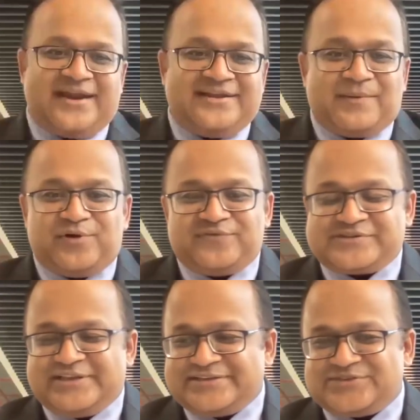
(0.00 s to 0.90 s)
And I mean,
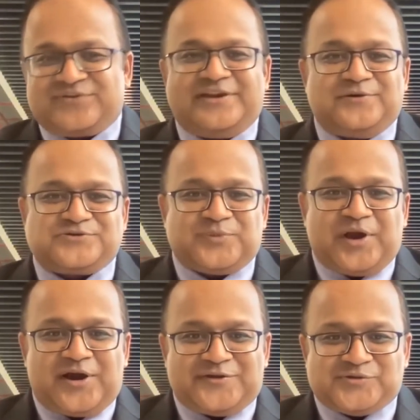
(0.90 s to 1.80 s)
obviously, this is very close to
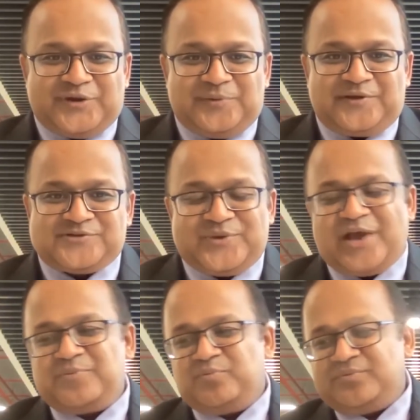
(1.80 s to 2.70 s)
my heart as well because
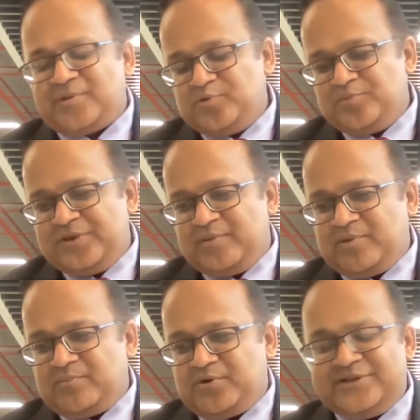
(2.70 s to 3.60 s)
we have been WBA
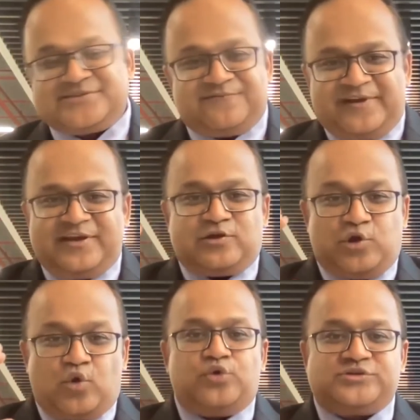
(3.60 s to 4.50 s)
member. It's a very
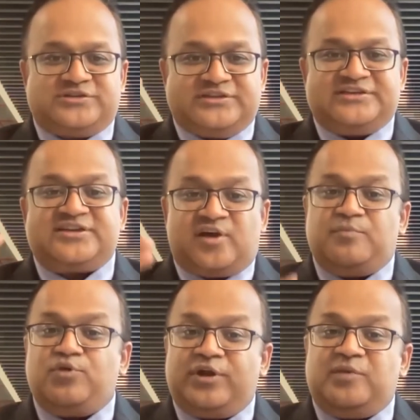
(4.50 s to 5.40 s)
close-knit
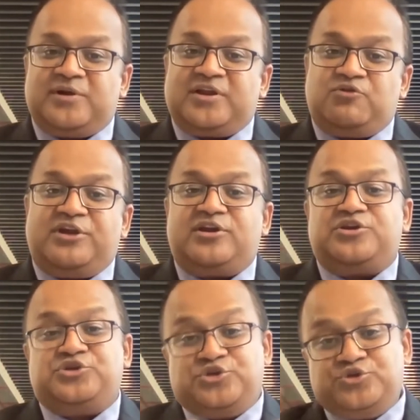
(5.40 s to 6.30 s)
community, but
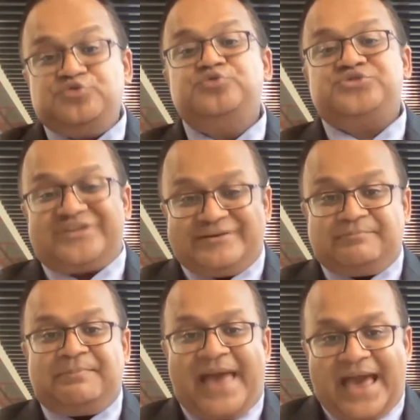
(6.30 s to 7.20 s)
creating a huge
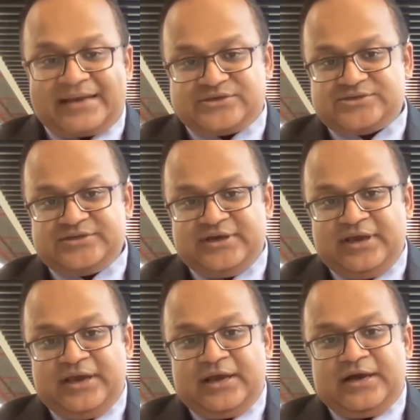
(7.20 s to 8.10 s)
impact
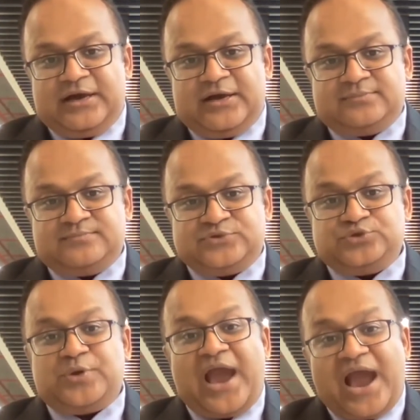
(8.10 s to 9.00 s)

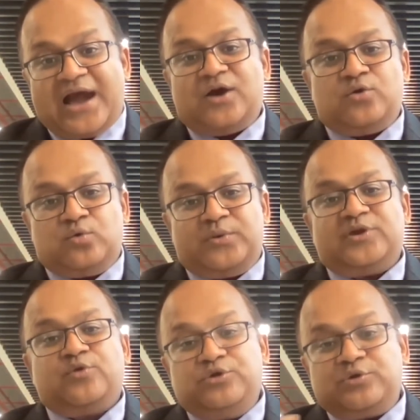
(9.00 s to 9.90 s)
to how we
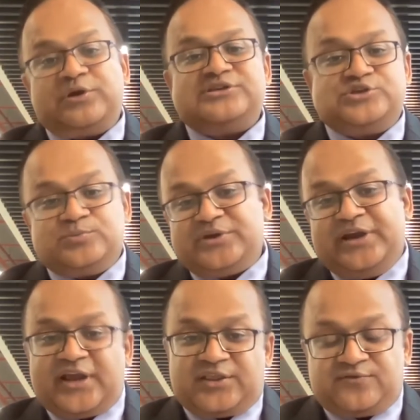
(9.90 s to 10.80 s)
are going to consume the
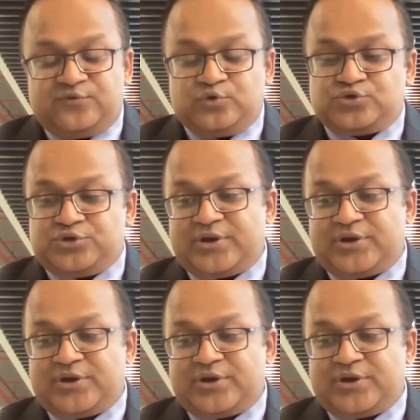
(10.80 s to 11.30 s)
data in the future.